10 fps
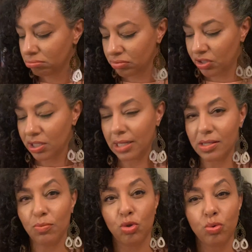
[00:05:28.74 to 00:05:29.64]
Just got
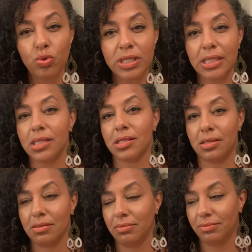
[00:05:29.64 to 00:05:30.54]
some
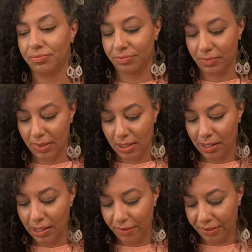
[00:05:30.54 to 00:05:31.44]
goosies.
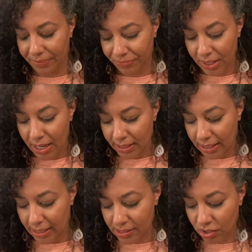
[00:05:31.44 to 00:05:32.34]
Love it. The
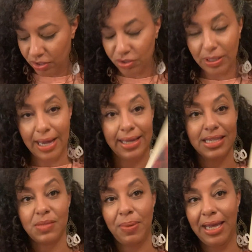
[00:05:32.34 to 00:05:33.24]
next card you got
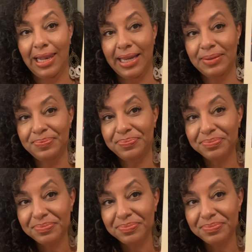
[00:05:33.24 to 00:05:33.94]
is FIREE.